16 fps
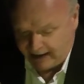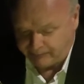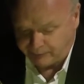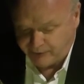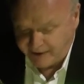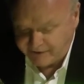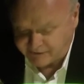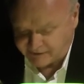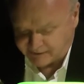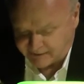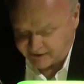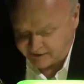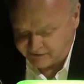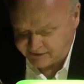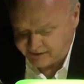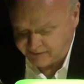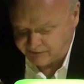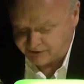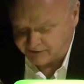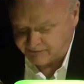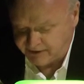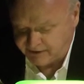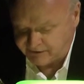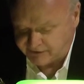At present, it seems
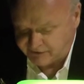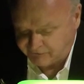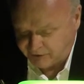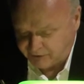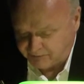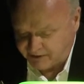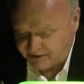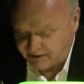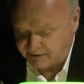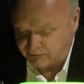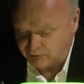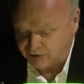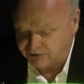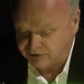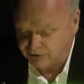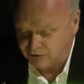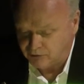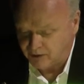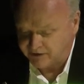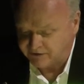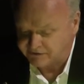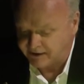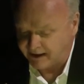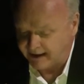to me as if you're being too
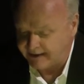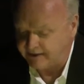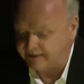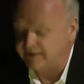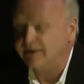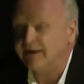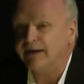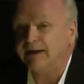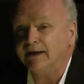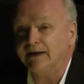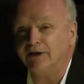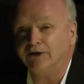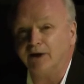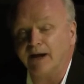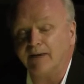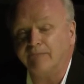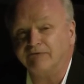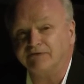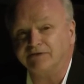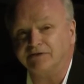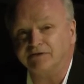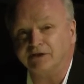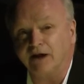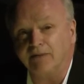one-sided in your
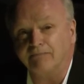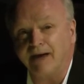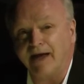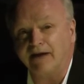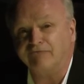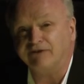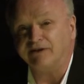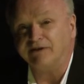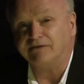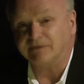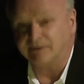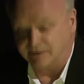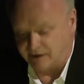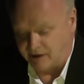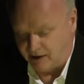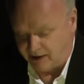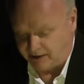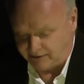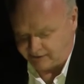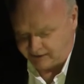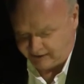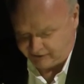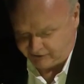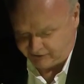emphasis on manifest
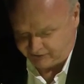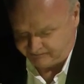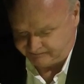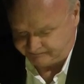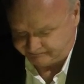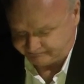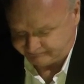content.